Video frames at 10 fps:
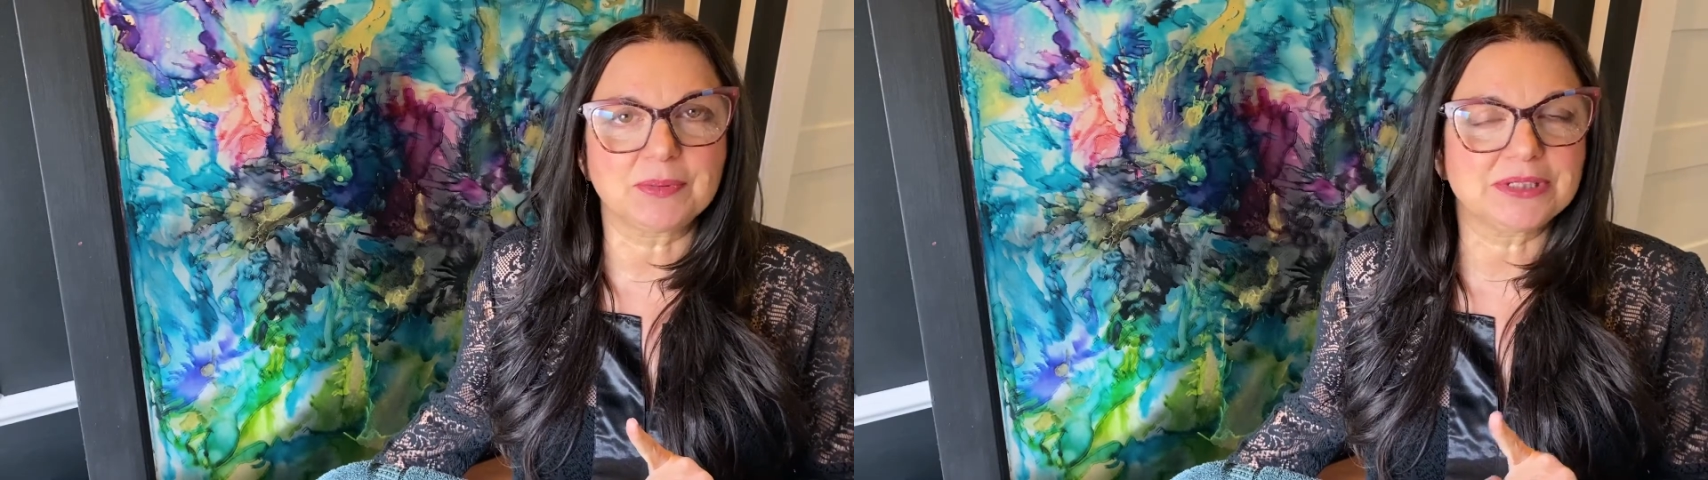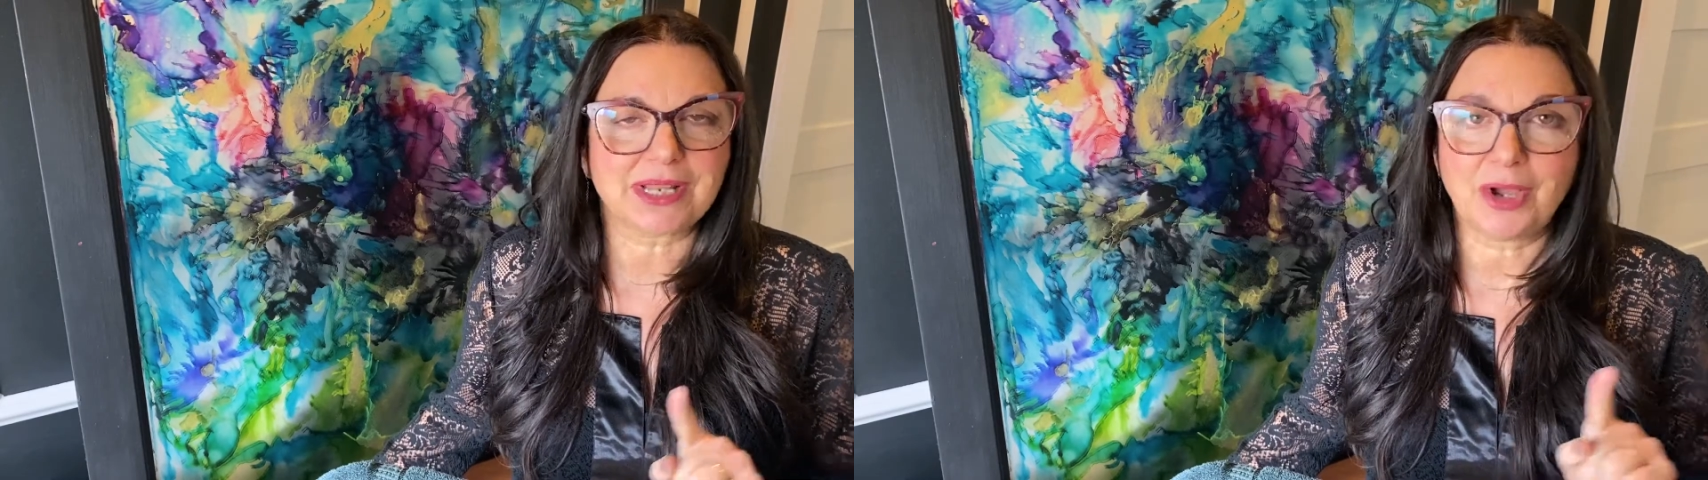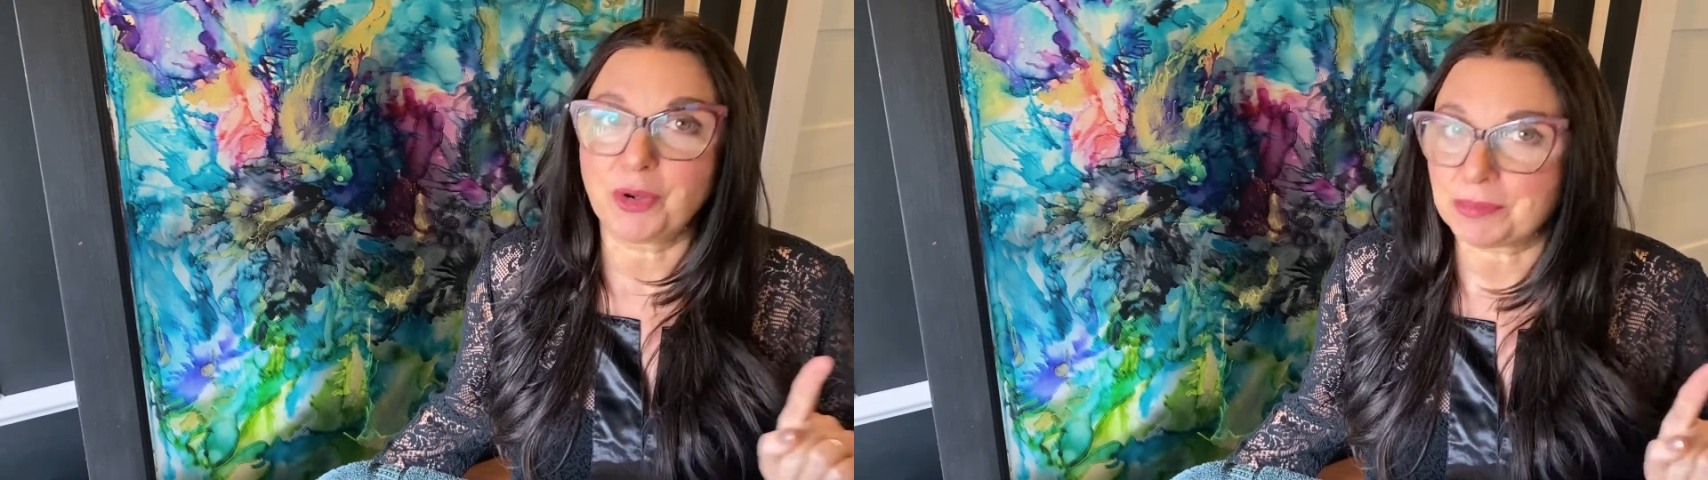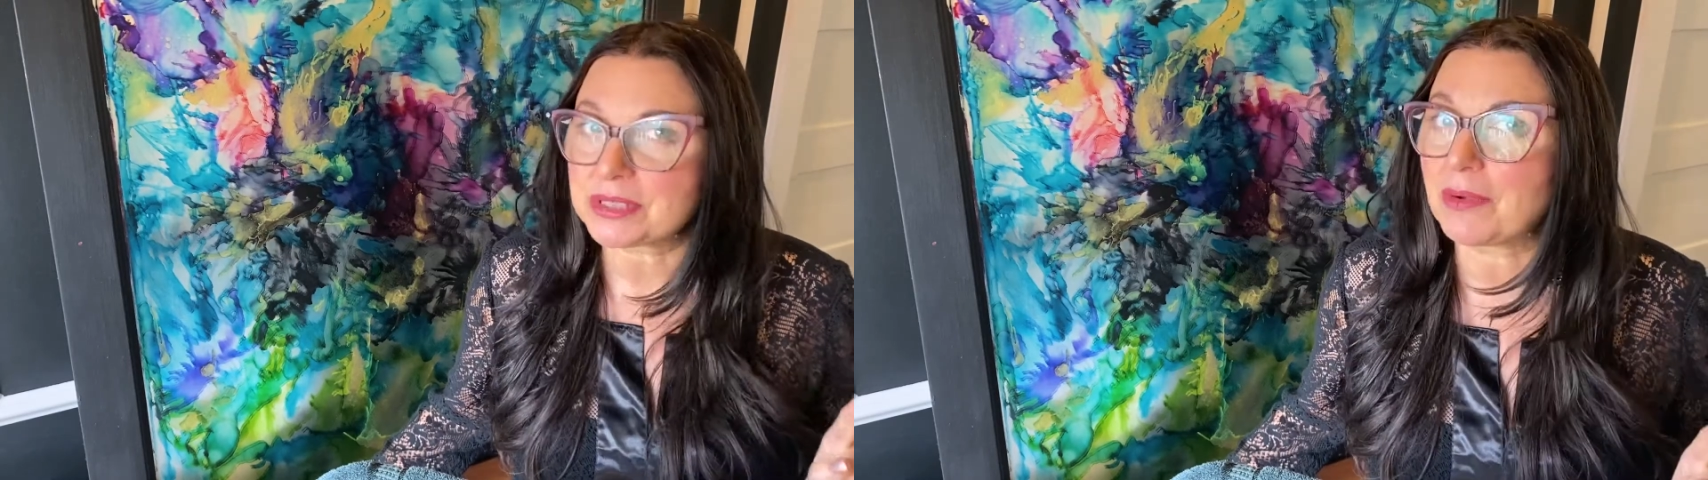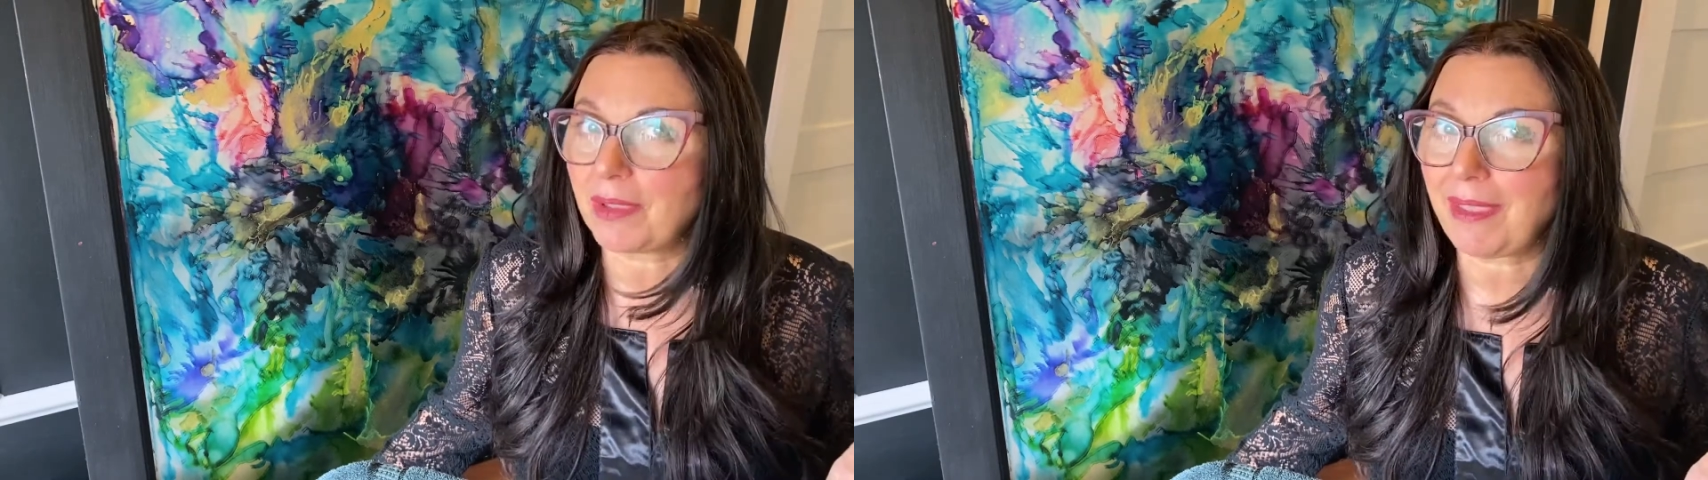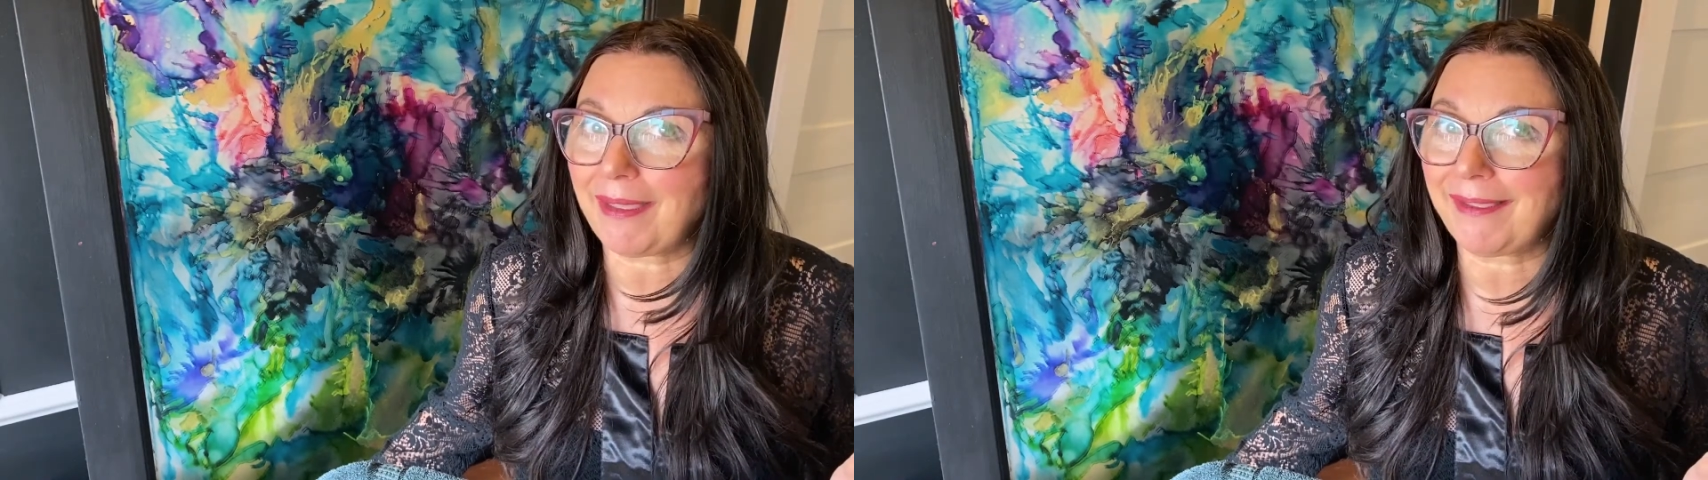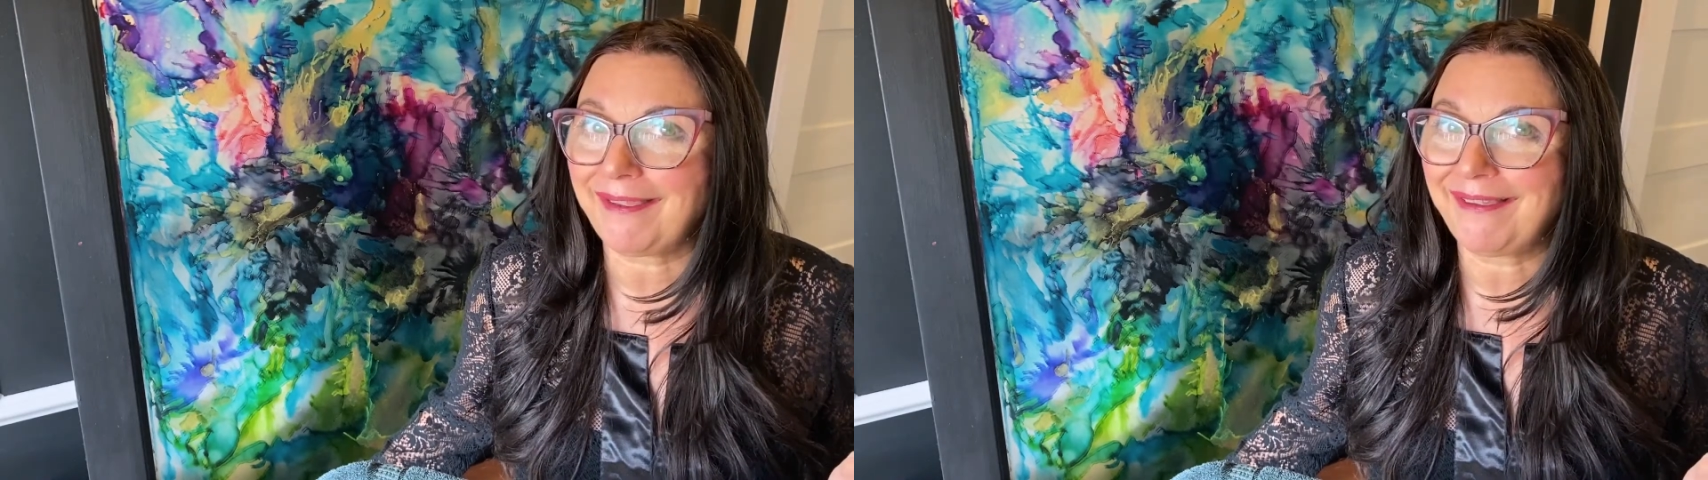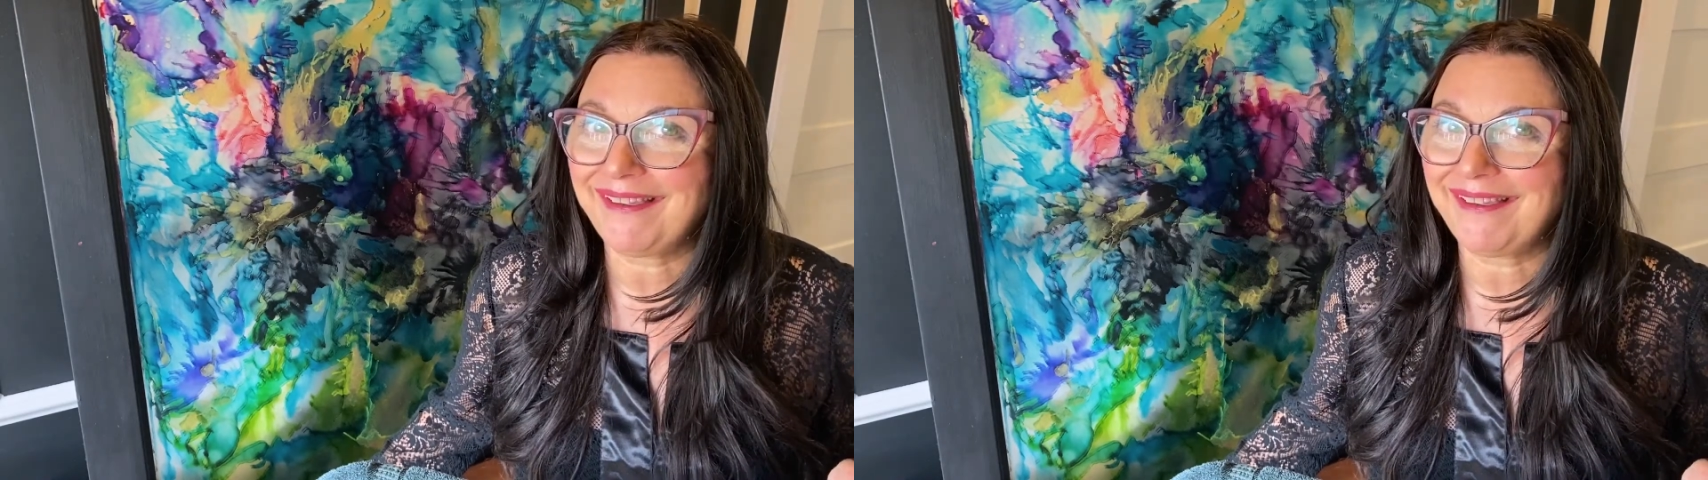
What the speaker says: which I hope is okay.